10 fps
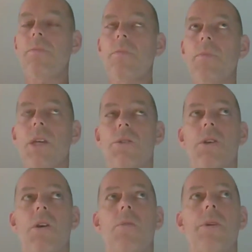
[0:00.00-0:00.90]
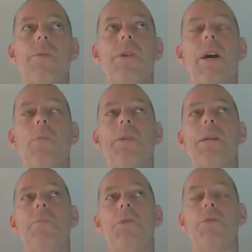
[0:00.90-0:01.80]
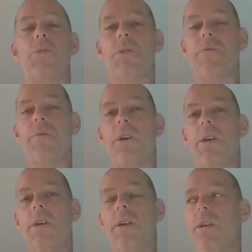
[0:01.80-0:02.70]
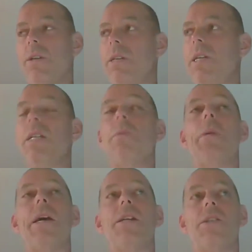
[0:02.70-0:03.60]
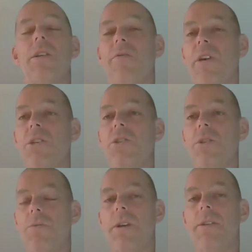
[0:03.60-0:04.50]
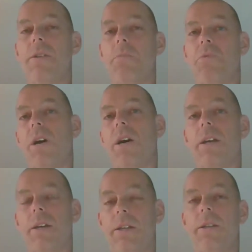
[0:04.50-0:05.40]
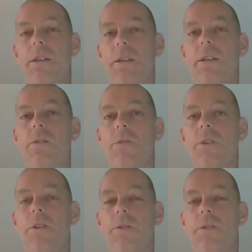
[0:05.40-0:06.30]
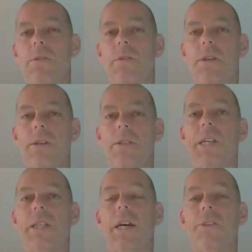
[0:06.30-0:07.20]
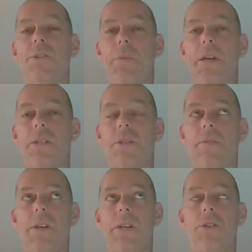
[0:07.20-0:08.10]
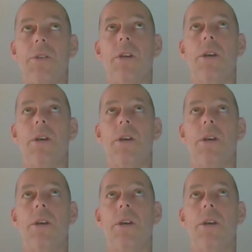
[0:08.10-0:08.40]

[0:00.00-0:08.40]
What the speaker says: So we were helping them do sort of need-based innovation rather than product, you know, or technology-based innovation.